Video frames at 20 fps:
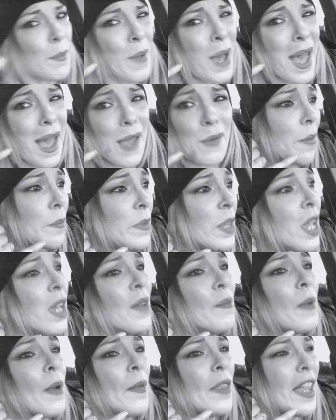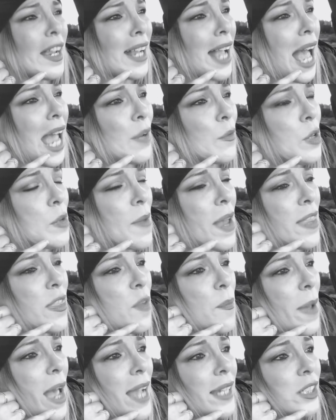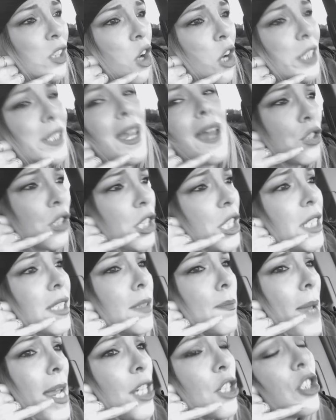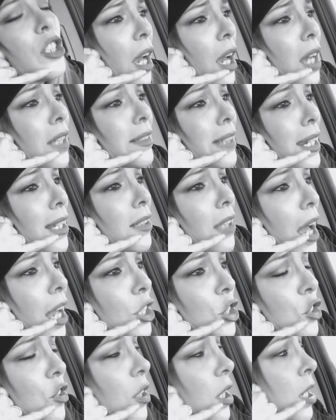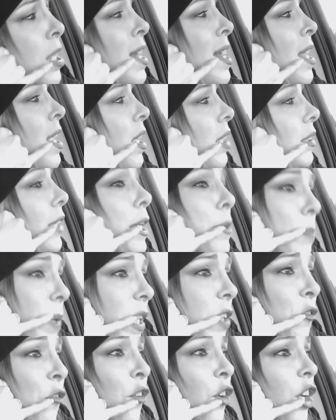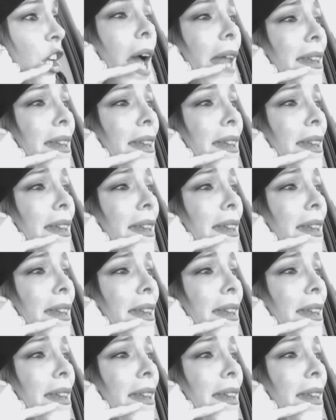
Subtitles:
Remember that guy we met in the backyard? Yeah, he smashed a Hyundai Elantra like Bigfoot.